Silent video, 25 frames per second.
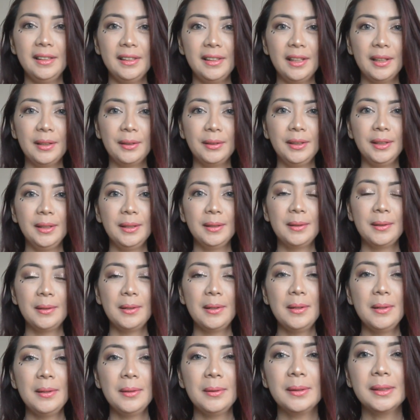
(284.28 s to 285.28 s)
There you
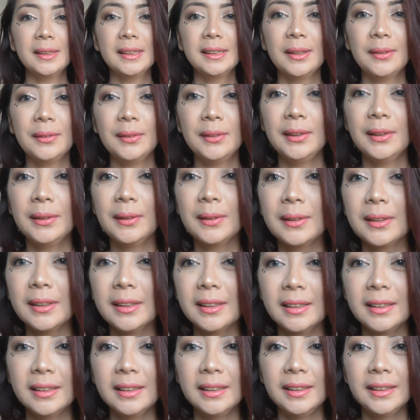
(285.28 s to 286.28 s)
go. So
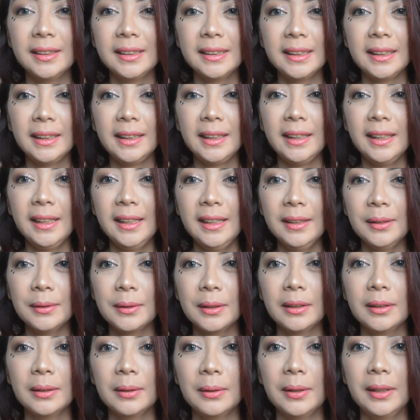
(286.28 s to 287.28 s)
you see, you
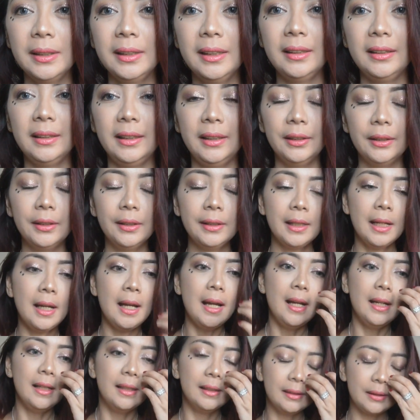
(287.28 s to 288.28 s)
can go ahead and layer it.
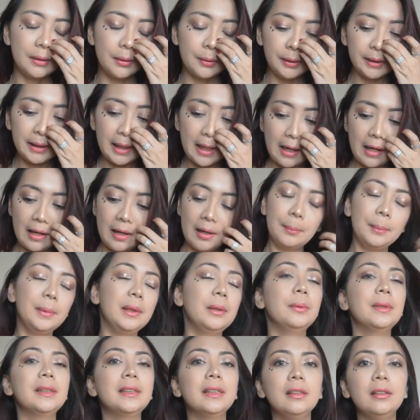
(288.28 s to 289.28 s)
So yeah, um,
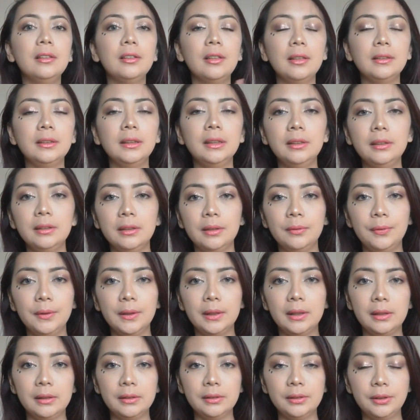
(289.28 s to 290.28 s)
it was a little
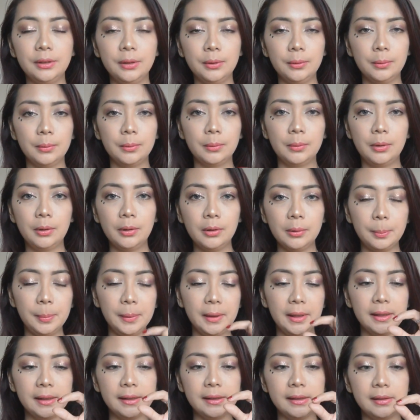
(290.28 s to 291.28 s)
difficult to hook
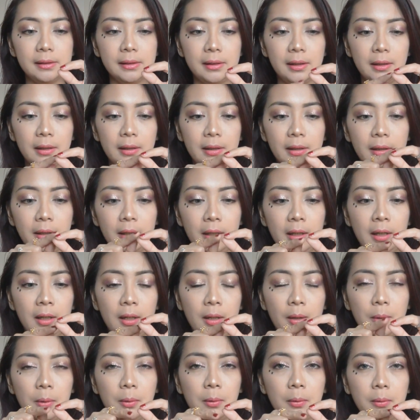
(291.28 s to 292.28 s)
because the
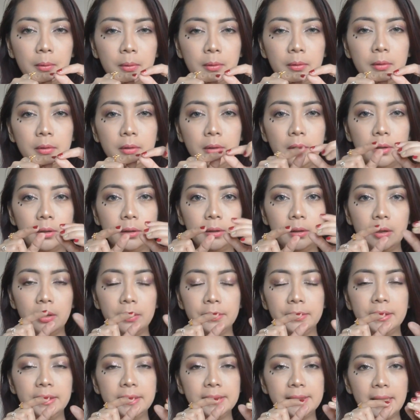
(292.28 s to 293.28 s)
hole on the
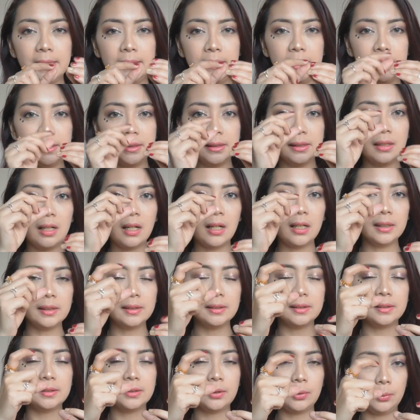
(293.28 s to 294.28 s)
other side is
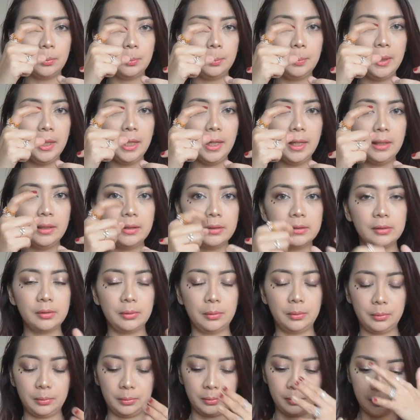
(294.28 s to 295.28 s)
not so big.
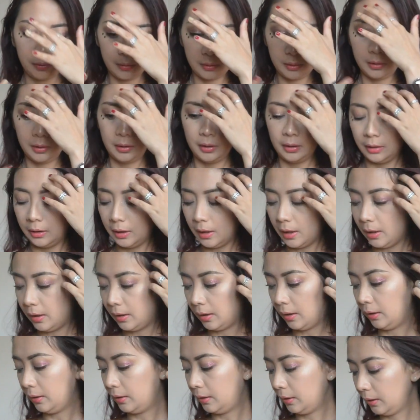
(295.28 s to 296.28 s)
So yeah,
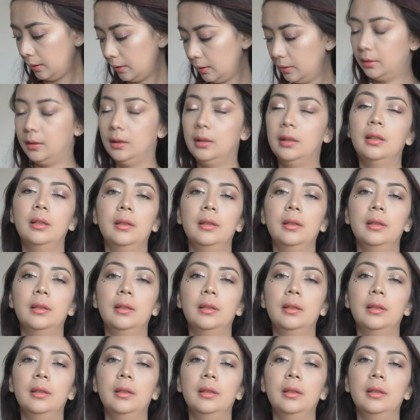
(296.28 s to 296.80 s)
I think